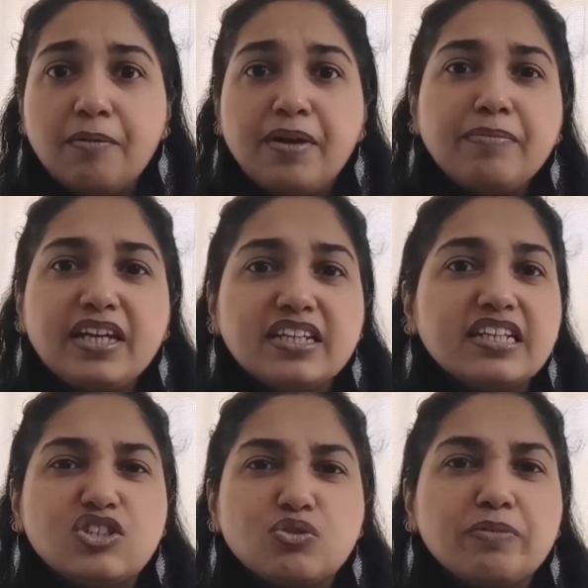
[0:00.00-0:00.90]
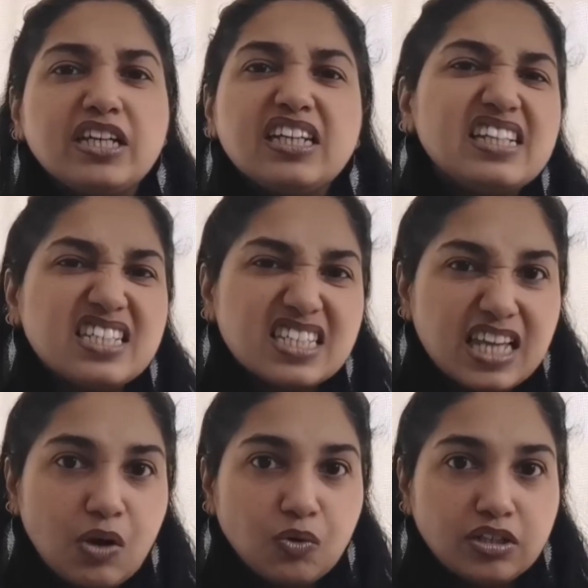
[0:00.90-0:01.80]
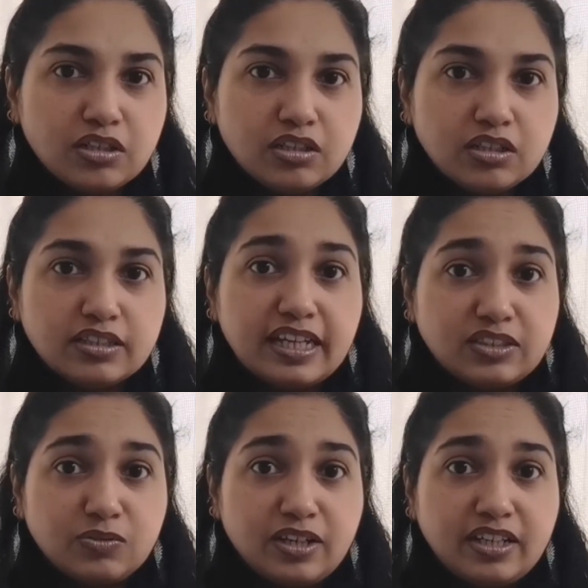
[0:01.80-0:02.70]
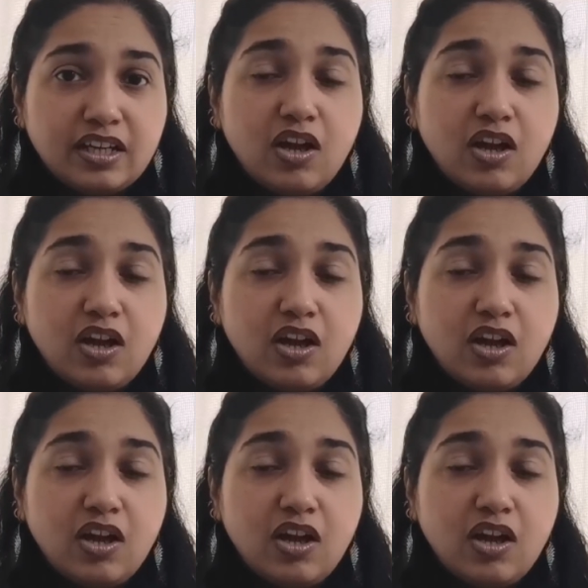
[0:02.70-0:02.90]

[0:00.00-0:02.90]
Maybe it needs to be a little sour, that's why.